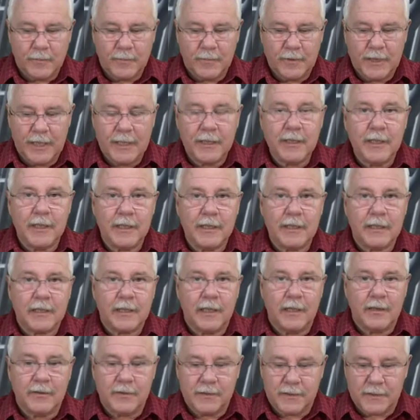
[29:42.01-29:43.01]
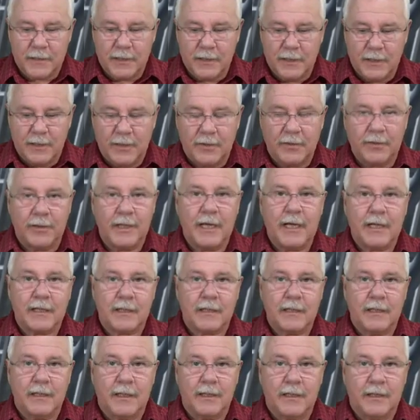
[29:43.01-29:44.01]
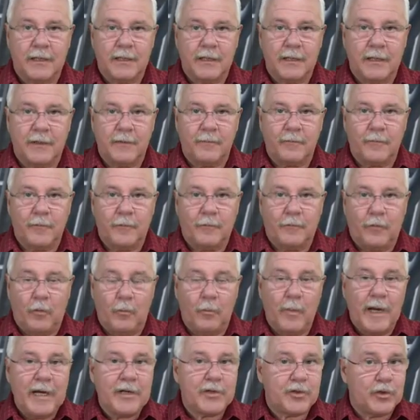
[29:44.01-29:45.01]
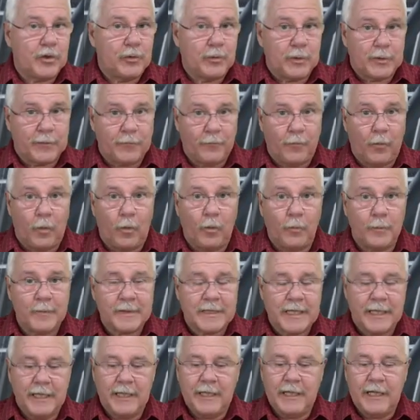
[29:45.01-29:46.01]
Then the lead knows that the formation was formed,